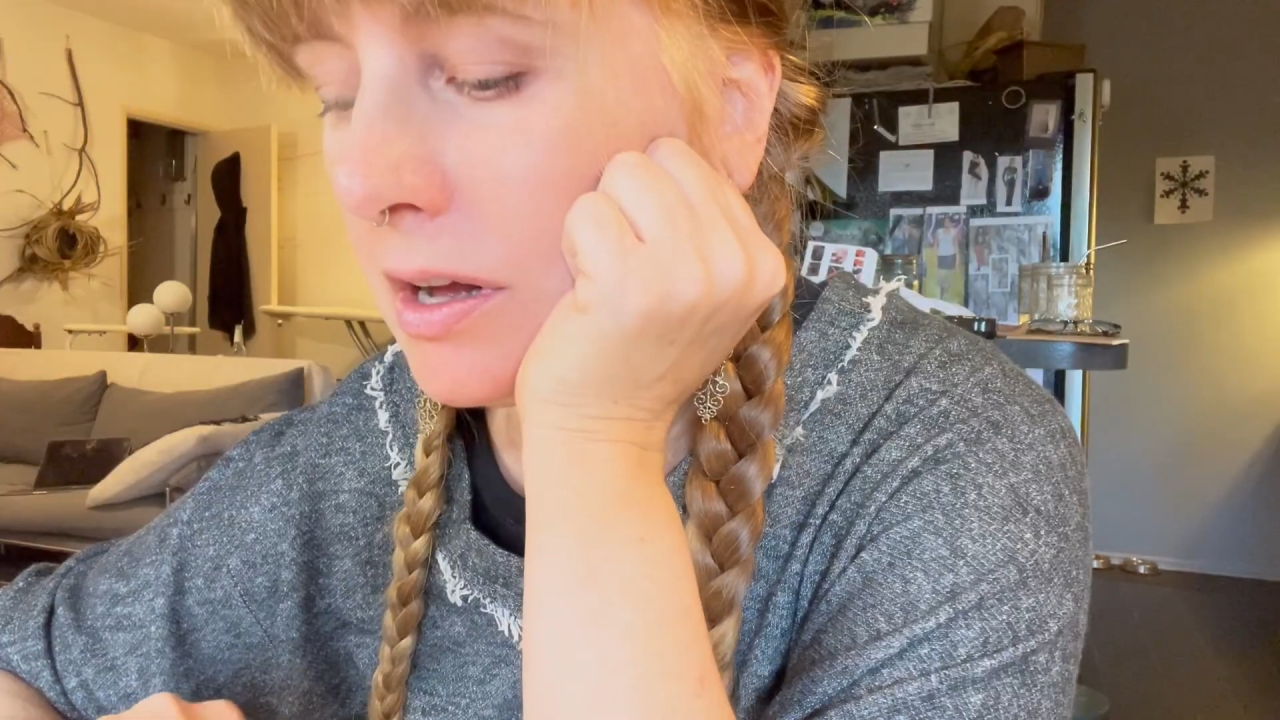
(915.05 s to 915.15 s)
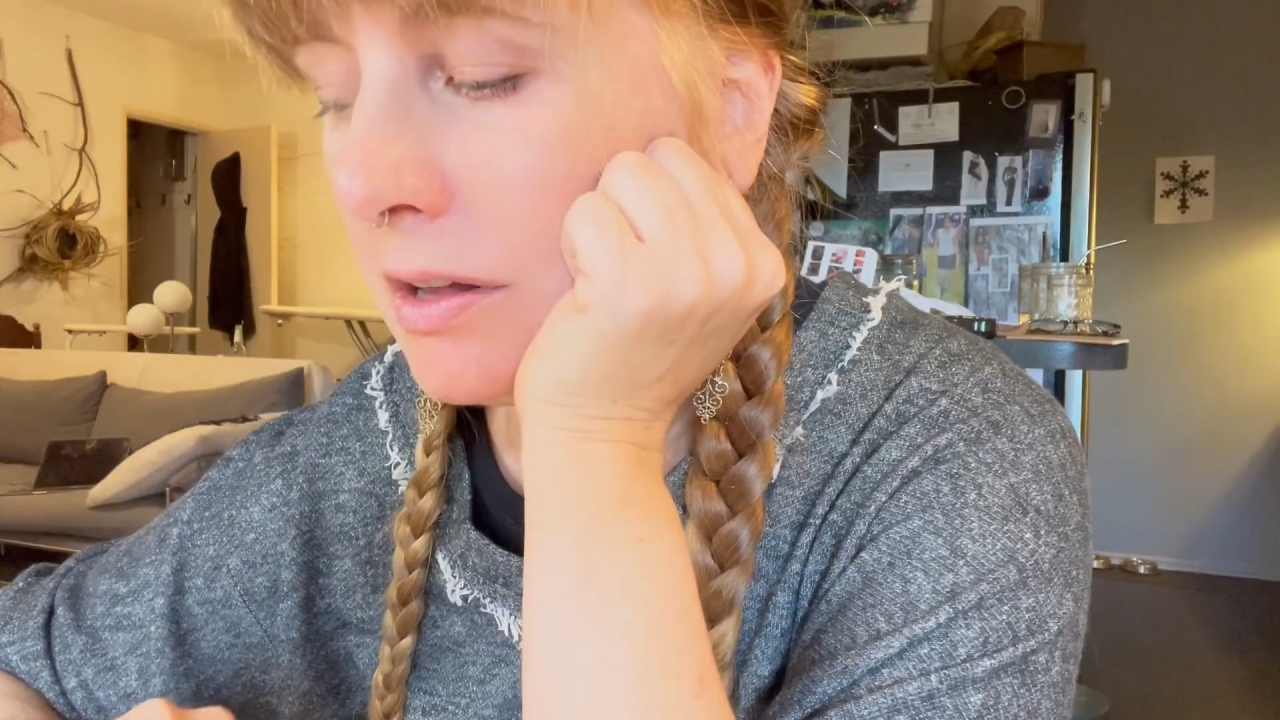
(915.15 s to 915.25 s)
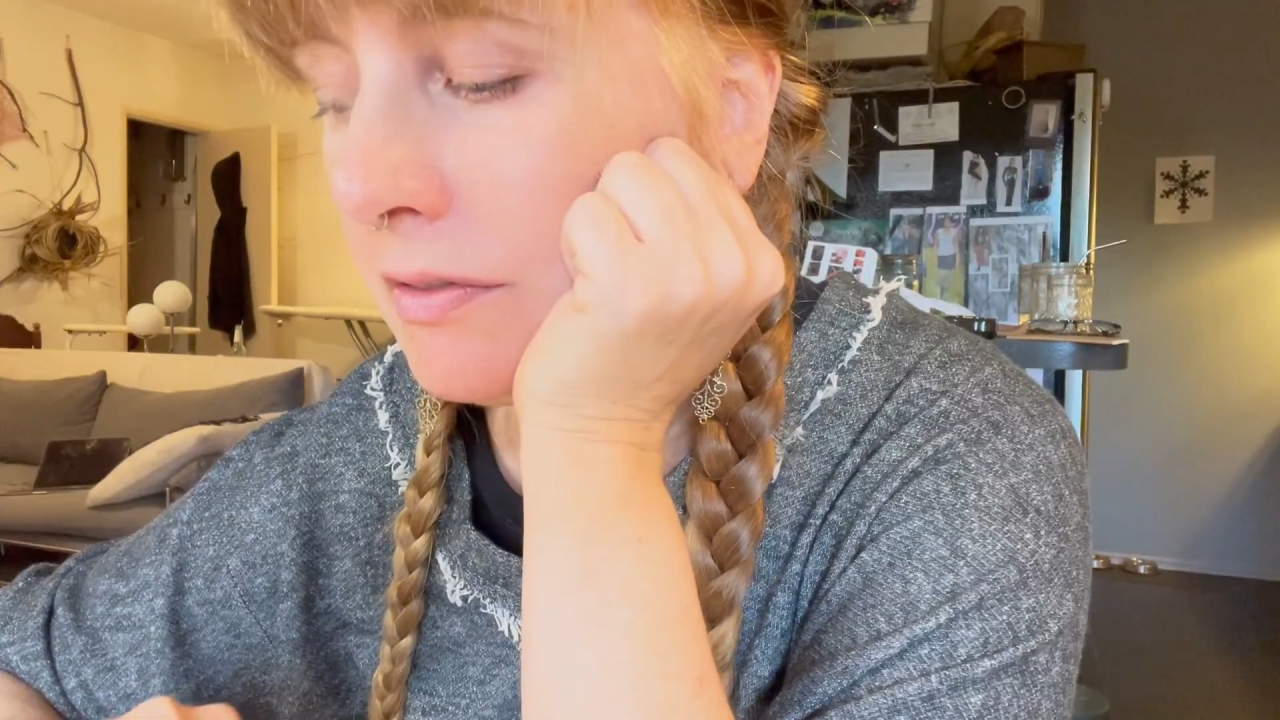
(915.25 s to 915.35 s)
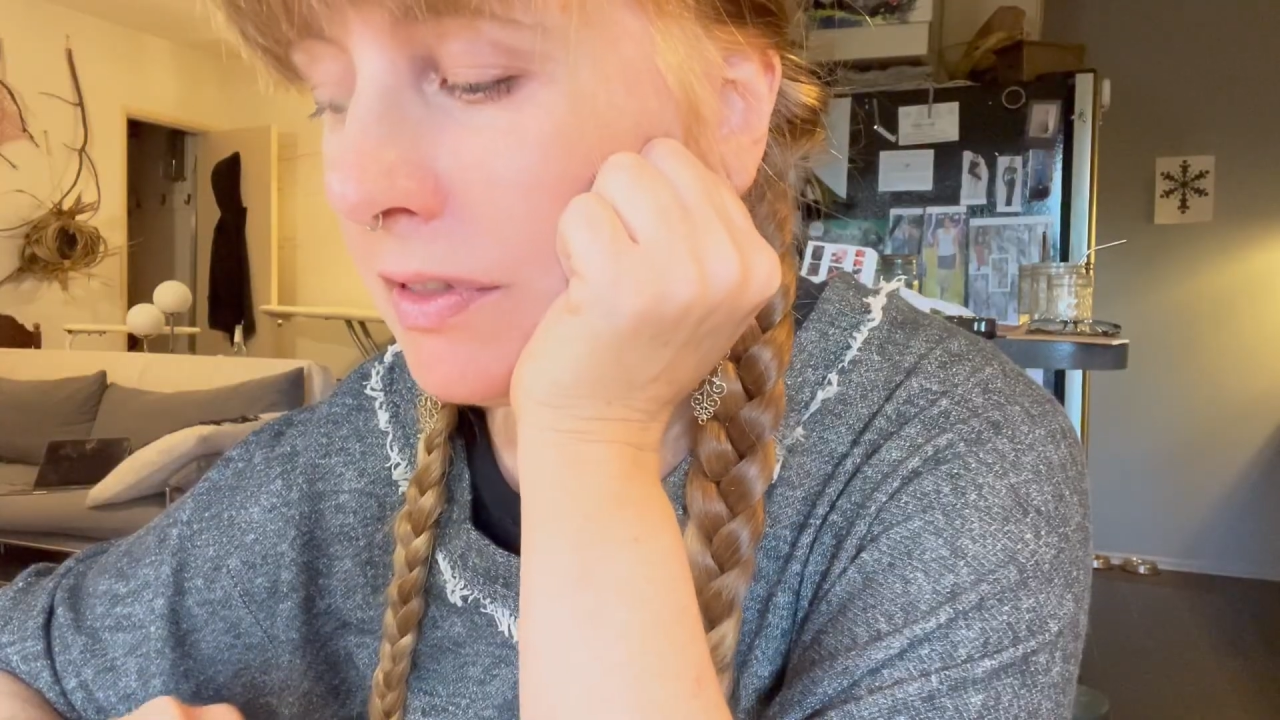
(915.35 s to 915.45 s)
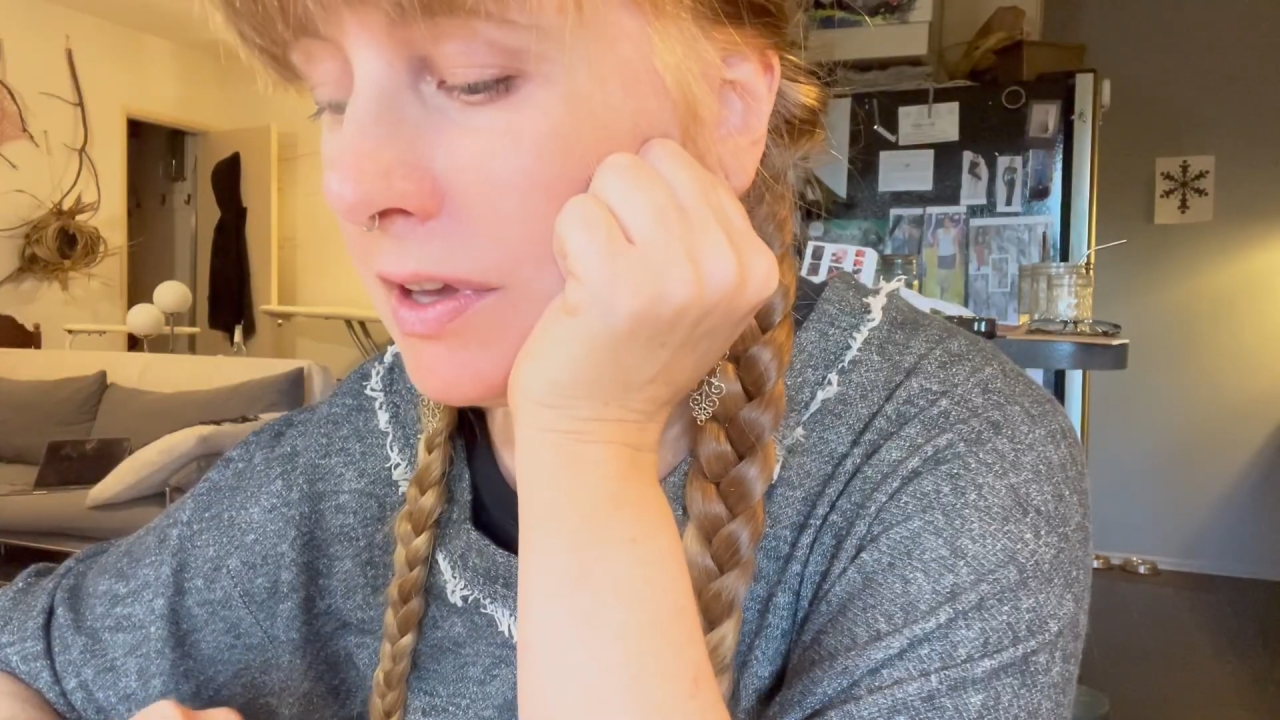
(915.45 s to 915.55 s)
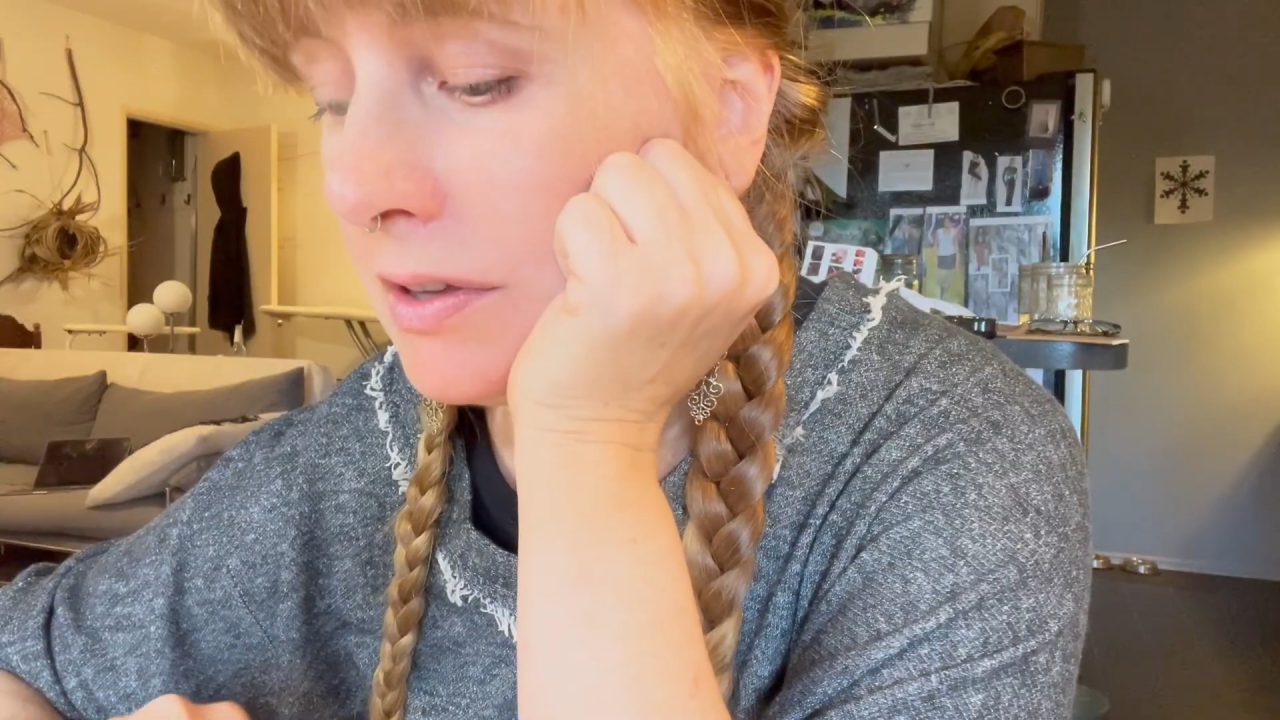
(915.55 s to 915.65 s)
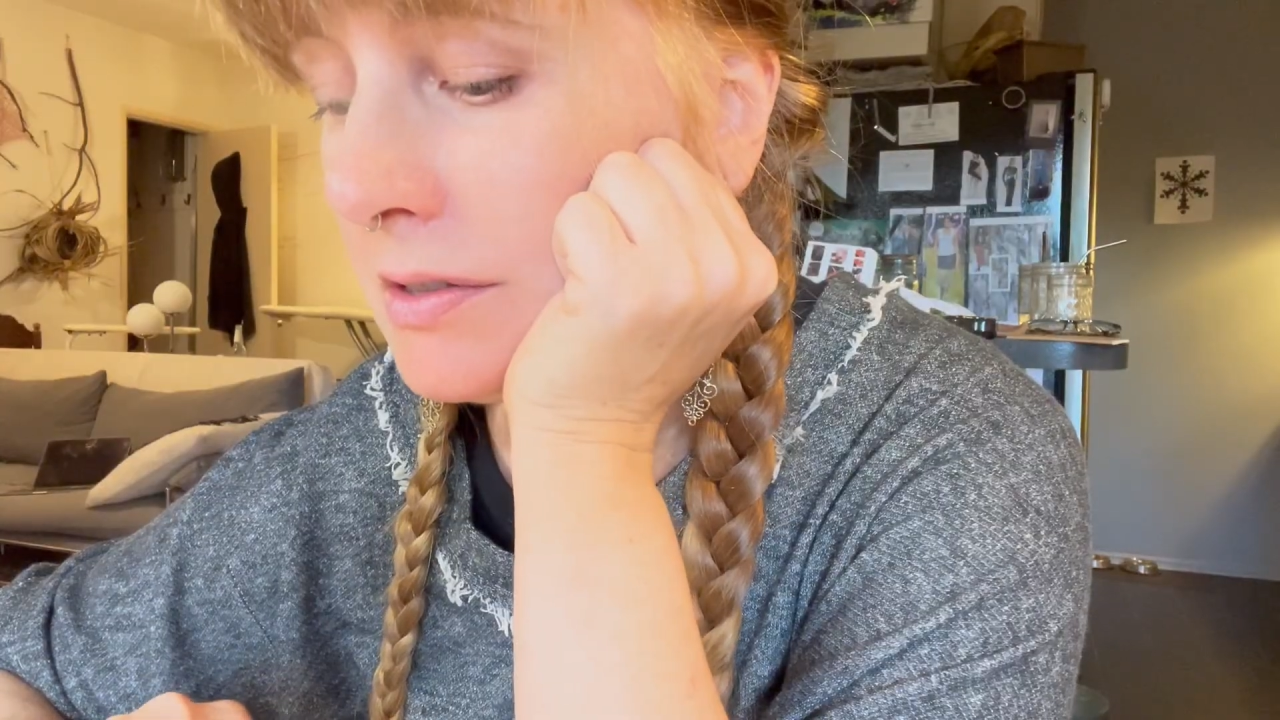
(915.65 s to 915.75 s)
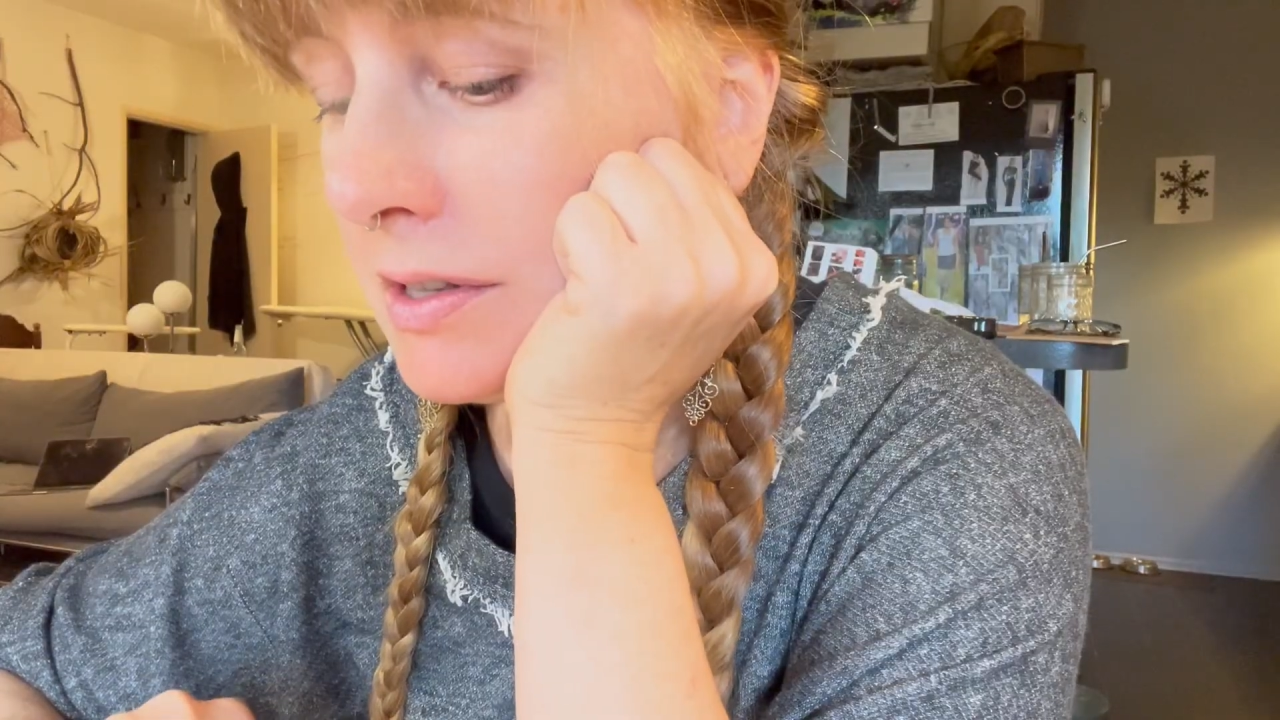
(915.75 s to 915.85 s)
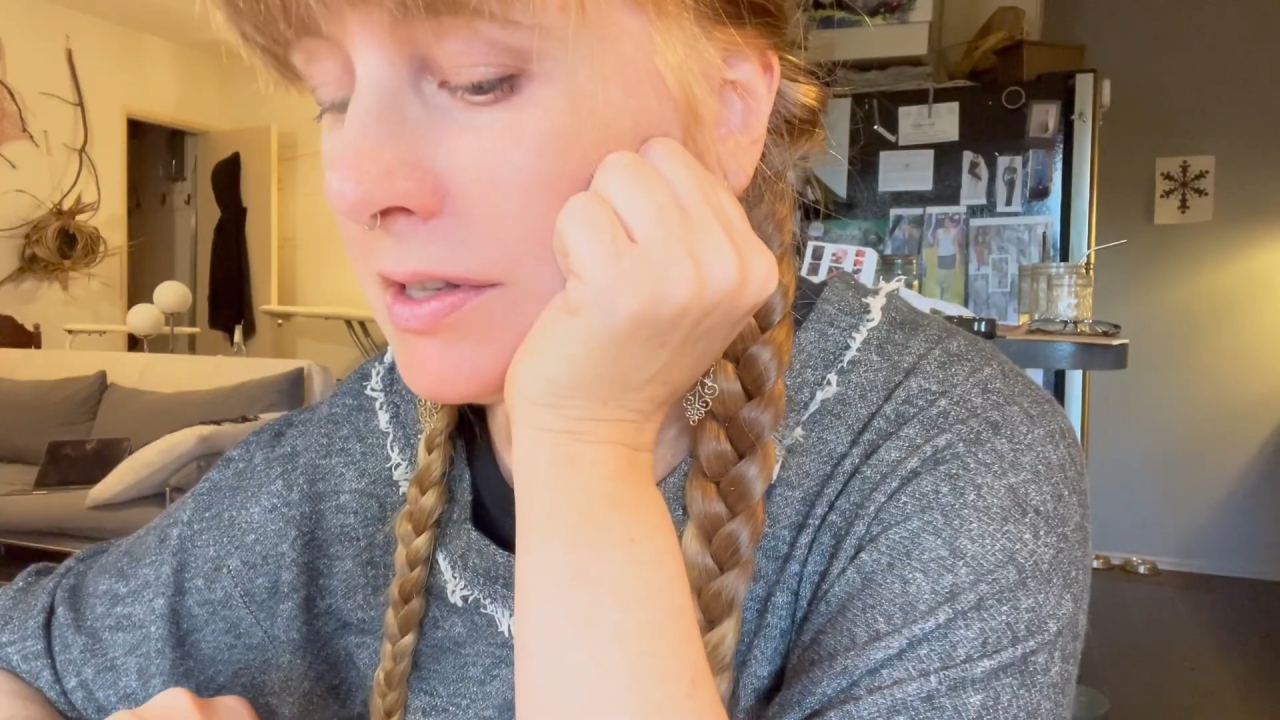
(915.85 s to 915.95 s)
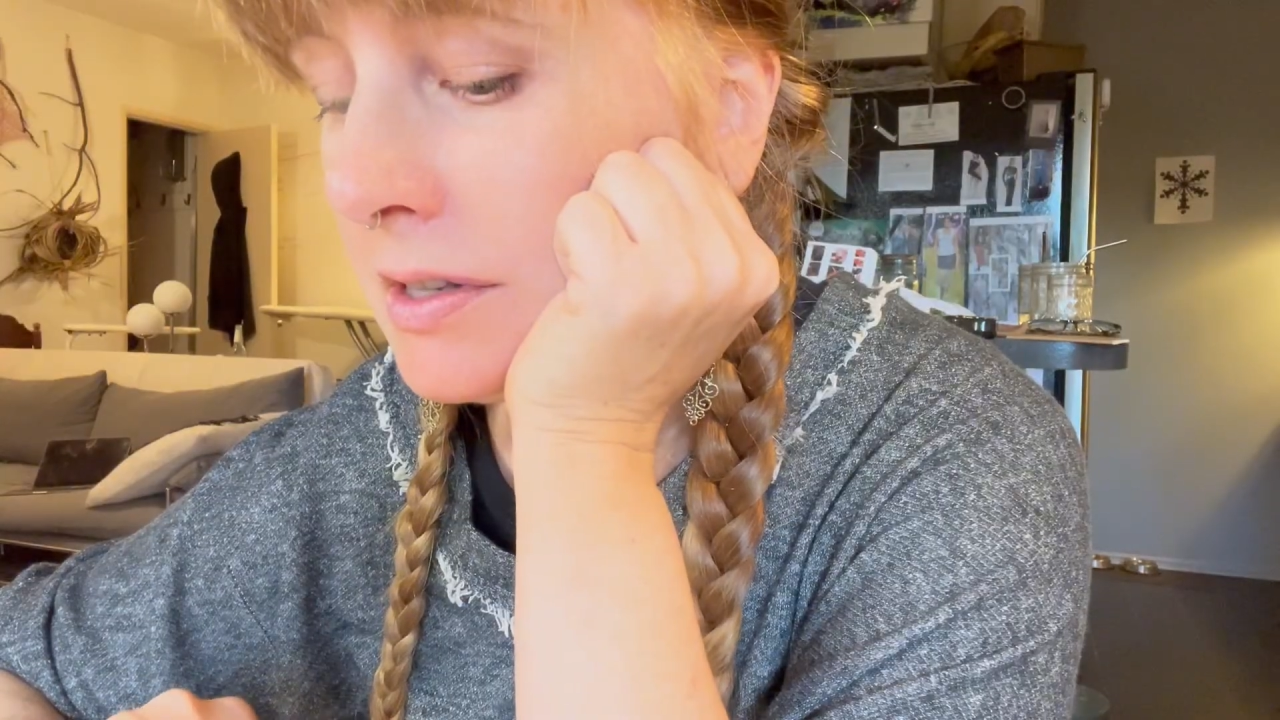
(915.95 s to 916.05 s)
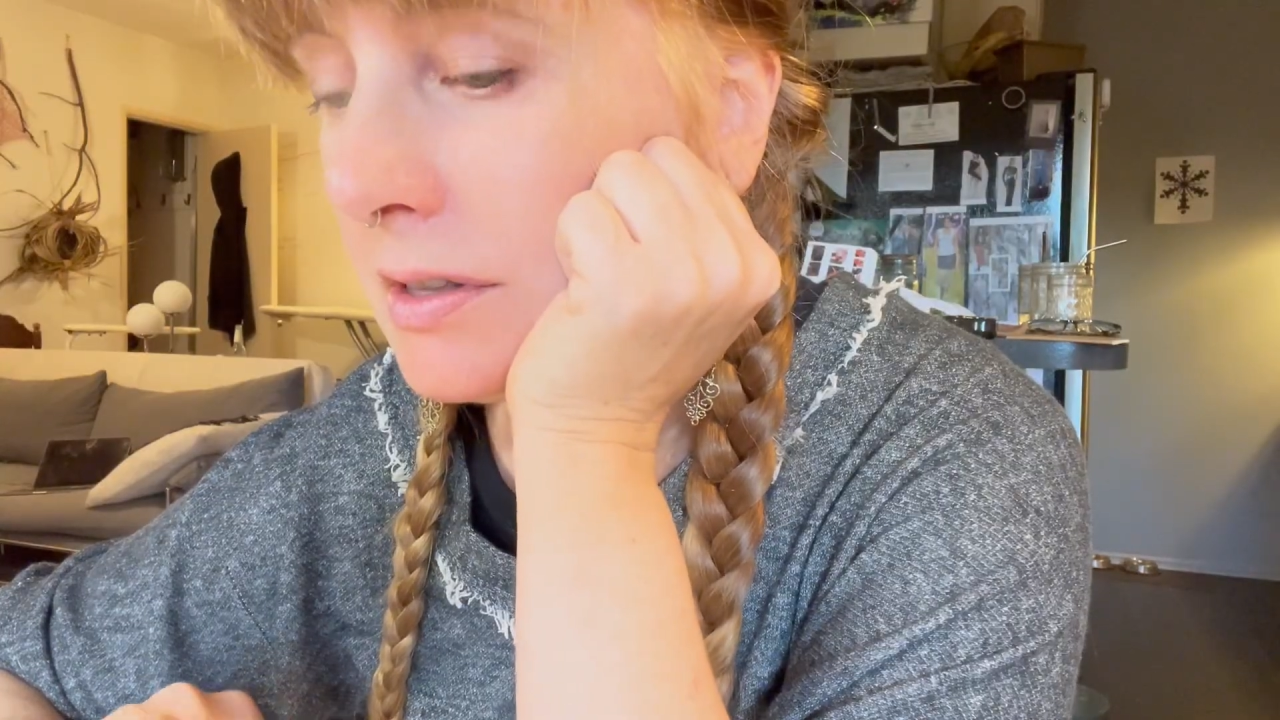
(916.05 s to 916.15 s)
all of these